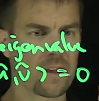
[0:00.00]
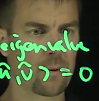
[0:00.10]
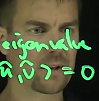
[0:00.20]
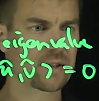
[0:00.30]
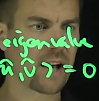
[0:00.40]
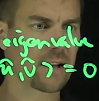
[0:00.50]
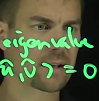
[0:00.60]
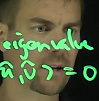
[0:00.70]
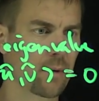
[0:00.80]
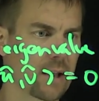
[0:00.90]
Then we
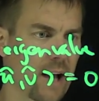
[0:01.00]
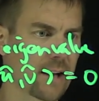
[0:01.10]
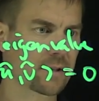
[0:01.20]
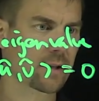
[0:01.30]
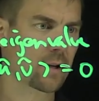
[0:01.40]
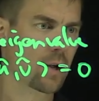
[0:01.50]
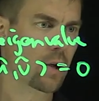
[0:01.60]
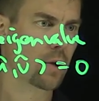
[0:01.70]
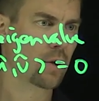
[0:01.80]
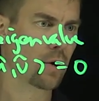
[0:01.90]
let
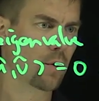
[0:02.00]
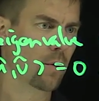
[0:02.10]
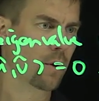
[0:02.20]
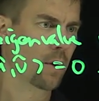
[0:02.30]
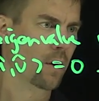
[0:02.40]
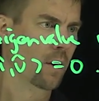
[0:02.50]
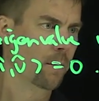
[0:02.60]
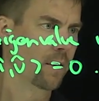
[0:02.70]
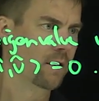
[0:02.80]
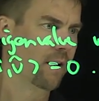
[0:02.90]
u
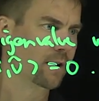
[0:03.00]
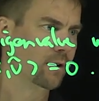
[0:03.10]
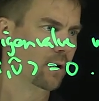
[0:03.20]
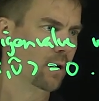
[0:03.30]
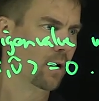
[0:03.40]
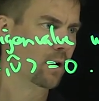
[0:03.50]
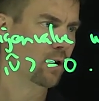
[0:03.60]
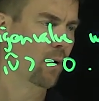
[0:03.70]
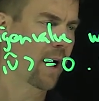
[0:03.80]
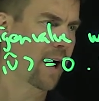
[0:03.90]
be the vector
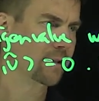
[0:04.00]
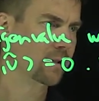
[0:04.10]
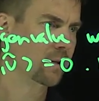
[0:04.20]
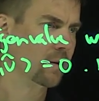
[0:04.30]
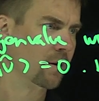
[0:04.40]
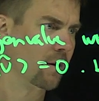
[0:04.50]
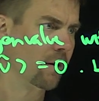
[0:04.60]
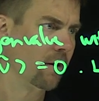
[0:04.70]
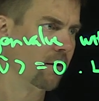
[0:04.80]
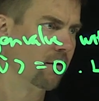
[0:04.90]
u hat,
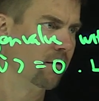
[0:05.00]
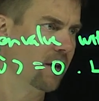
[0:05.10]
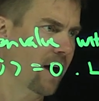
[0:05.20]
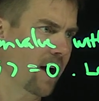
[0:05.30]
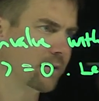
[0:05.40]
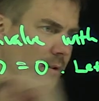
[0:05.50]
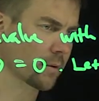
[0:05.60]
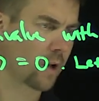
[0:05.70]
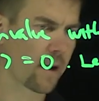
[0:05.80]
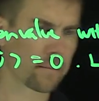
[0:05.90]
v hat.
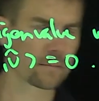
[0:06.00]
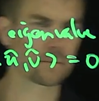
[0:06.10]
Okay?